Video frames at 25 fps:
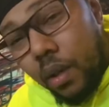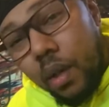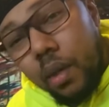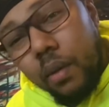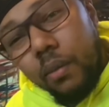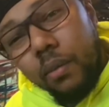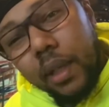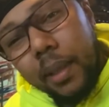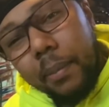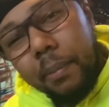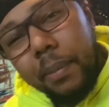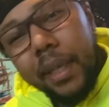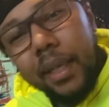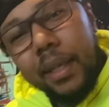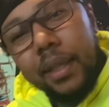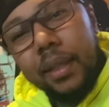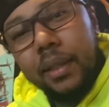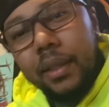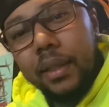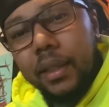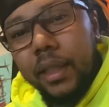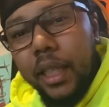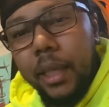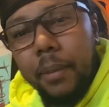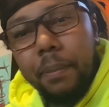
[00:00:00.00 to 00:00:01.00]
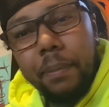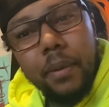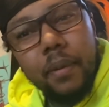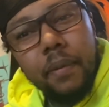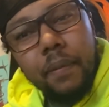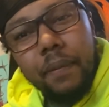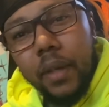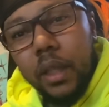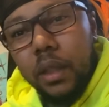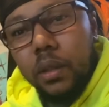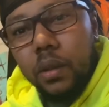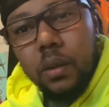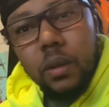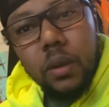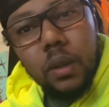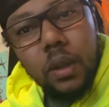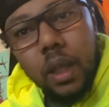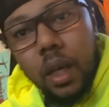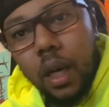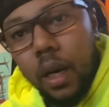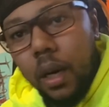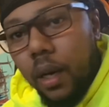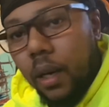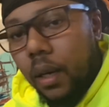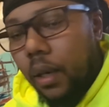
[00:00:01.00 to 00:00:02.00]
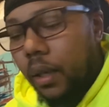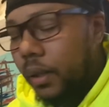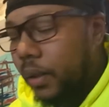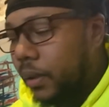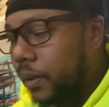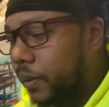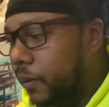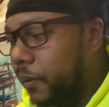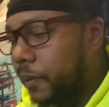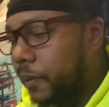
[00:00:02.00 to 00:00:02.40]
we have been sleeping for too long.